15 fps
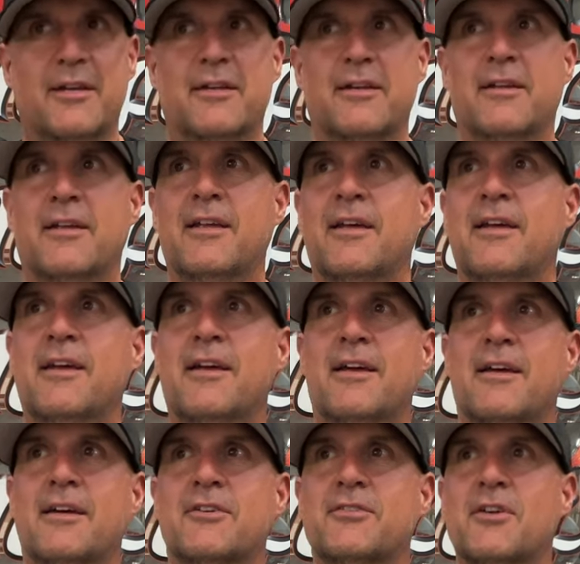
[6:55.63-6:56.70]
And
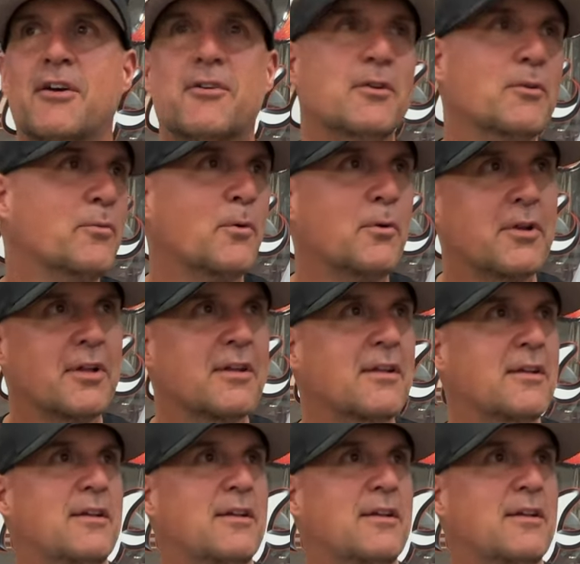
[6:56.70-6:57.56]
because, you know, I couldn't afford to,